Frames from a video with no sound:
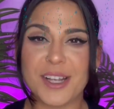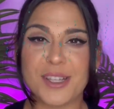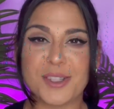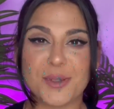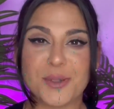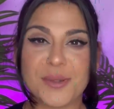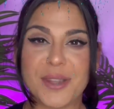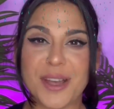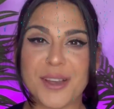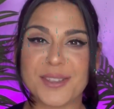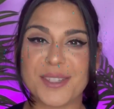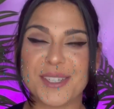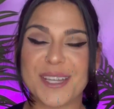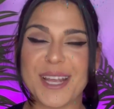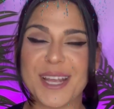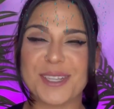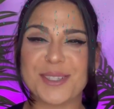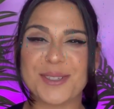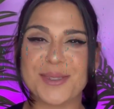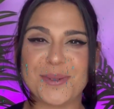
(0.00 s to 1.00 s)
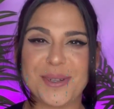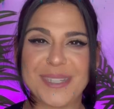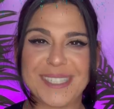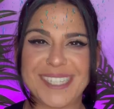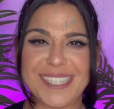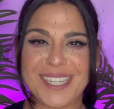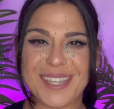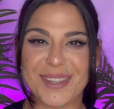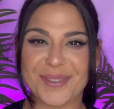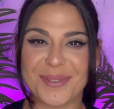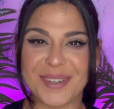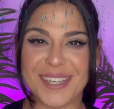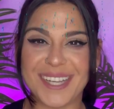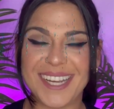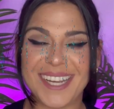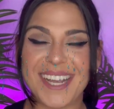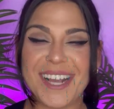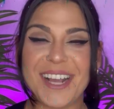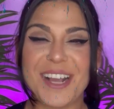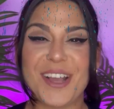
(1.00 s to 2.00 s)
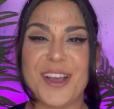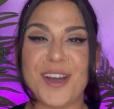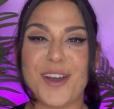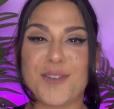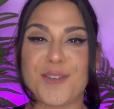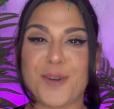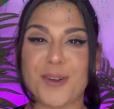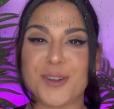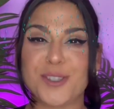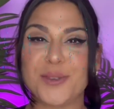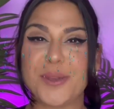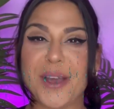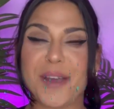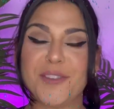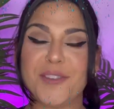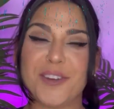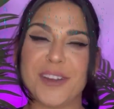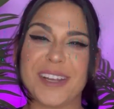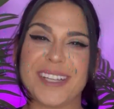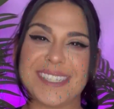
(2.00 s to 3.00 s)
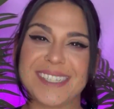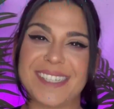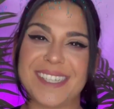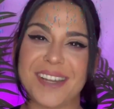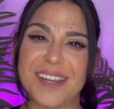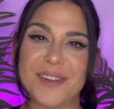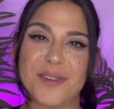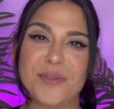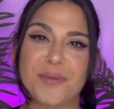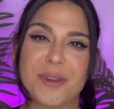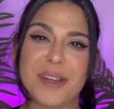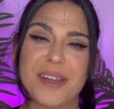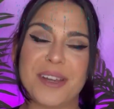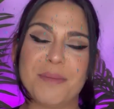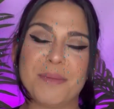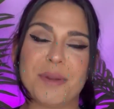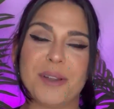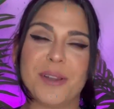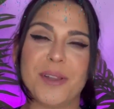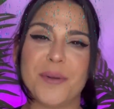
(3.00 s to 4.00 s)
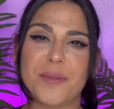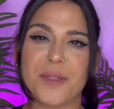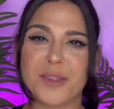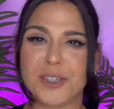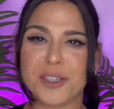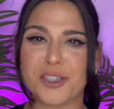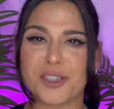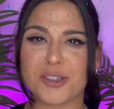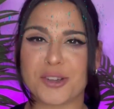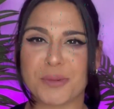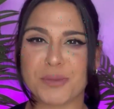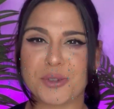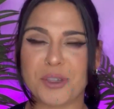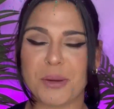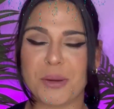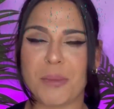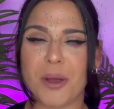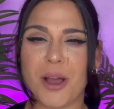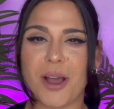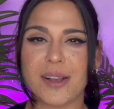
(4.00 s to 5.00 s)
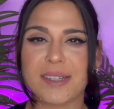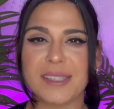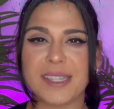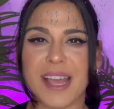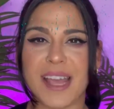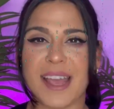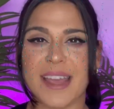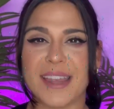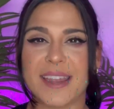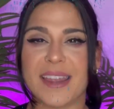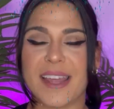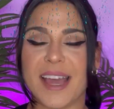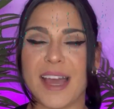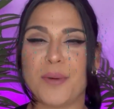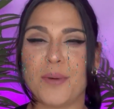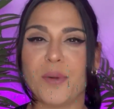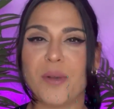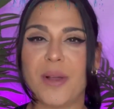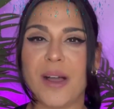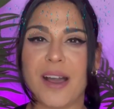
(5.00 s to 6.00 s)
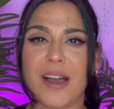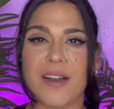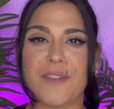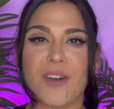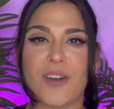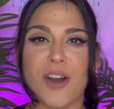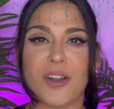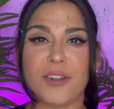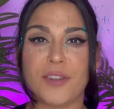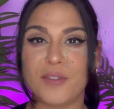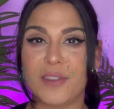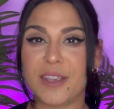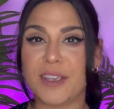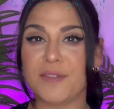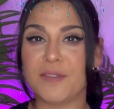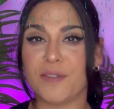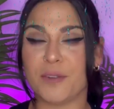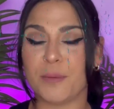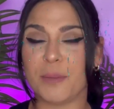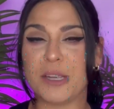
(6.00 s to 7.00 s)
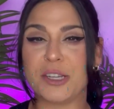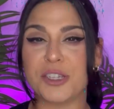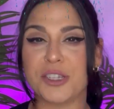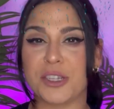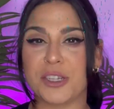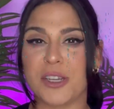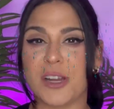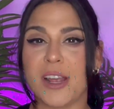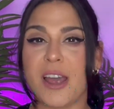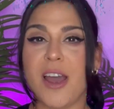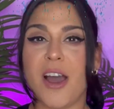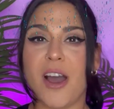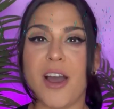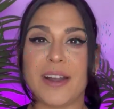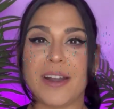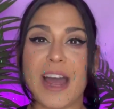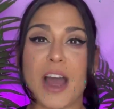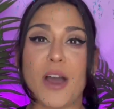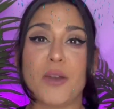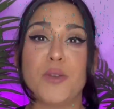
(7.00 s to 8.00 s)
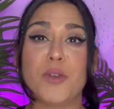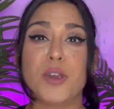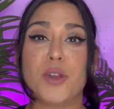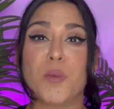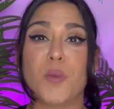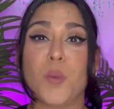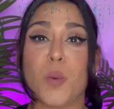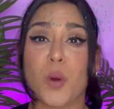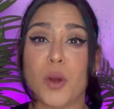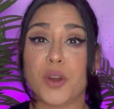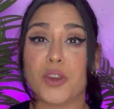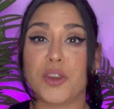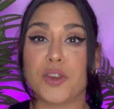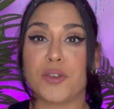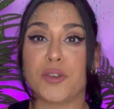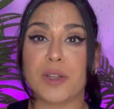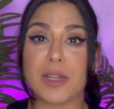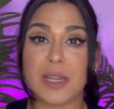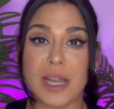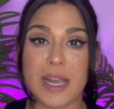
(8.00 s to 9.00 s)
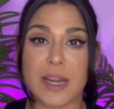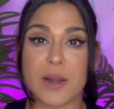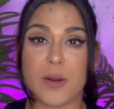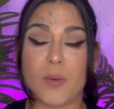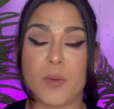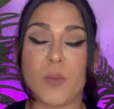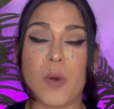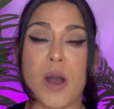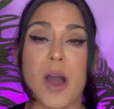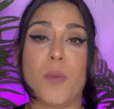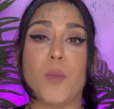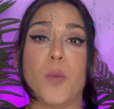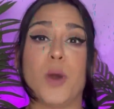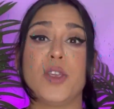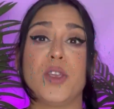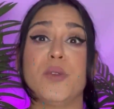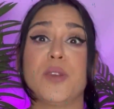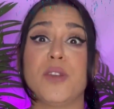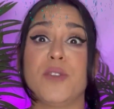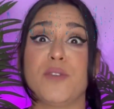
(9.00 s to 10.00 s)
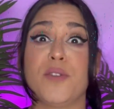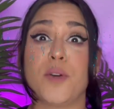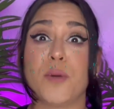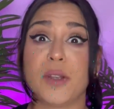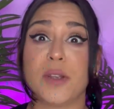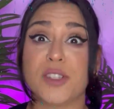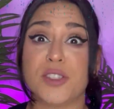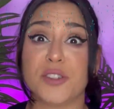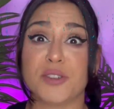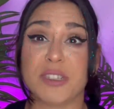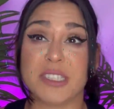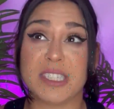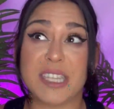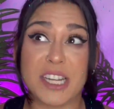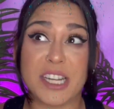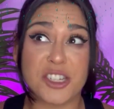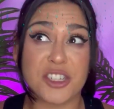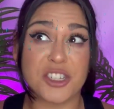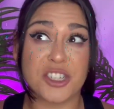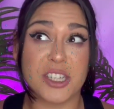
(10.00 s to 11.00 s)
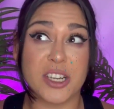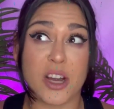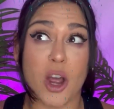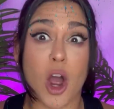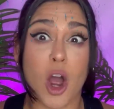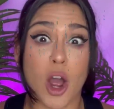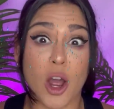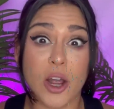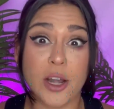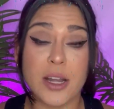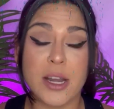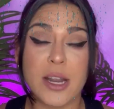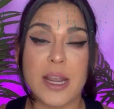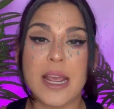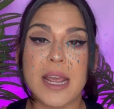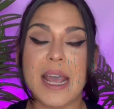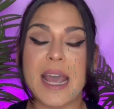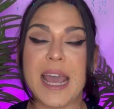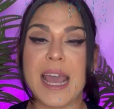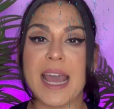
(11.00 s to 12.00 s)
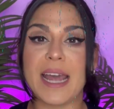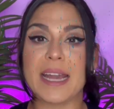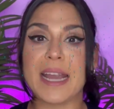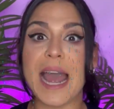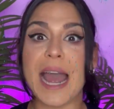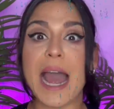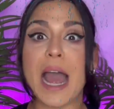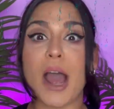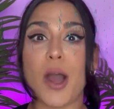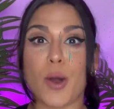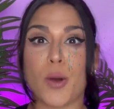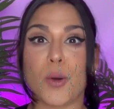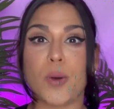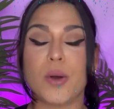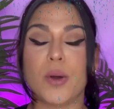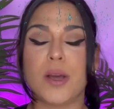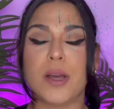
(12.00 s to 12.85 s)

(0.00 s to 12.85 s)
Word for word: 2023. Of course, you have your extended reading below in the description box, and that will have all of the information on how you can work your light, what you can focus your attention on, and how.